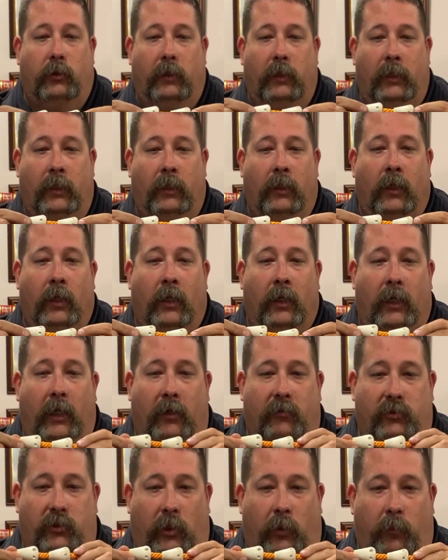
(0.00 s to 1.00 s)
And then
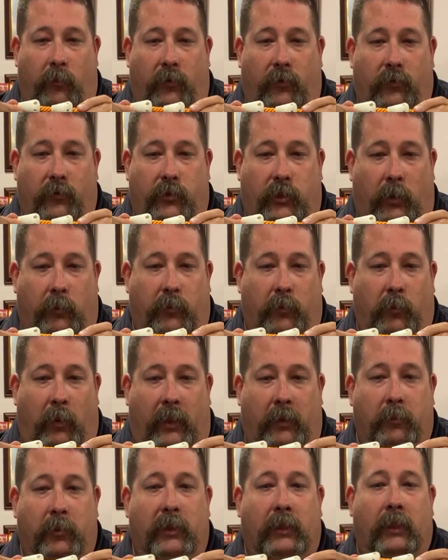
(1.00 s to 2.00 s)
if something
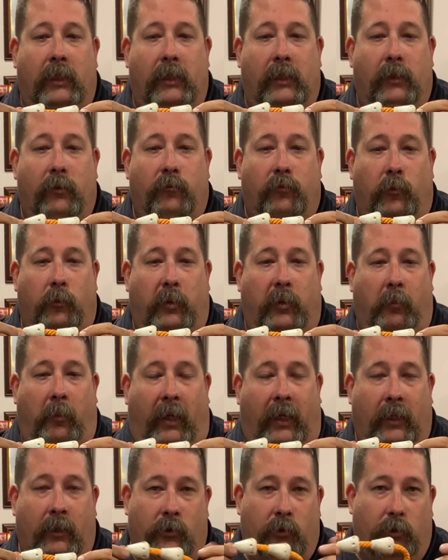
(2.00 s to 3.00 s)
may be needed from
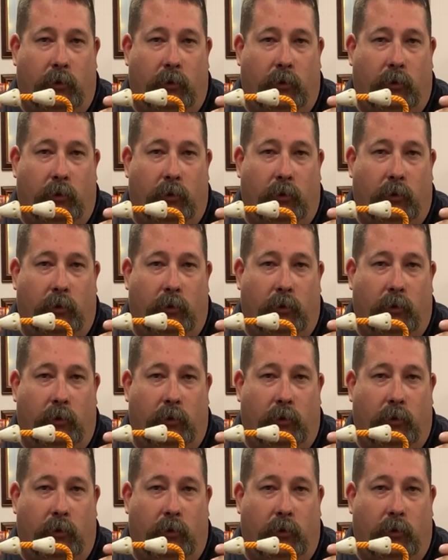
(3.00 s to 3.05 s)
command,